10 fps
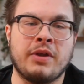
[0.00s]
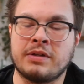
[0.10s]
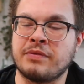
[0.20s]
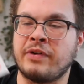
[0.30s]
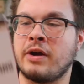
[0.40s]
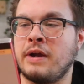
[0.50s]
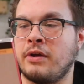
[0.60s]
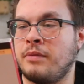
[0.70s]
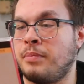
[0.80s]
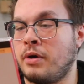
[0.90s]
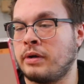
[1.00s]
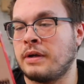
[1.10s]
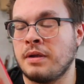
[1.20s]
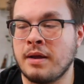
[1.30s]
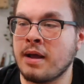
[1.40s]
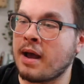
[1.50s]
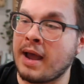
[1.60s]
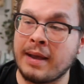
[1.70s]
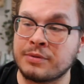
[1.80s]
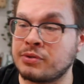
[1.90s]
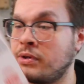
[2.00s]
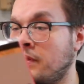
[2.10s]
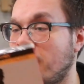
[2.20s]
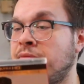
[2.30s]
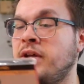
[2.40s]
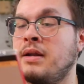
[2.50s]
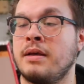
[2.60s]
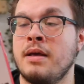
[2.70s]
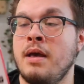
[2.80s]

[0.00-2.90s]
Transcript: It's a very good book. I absolutely loved it.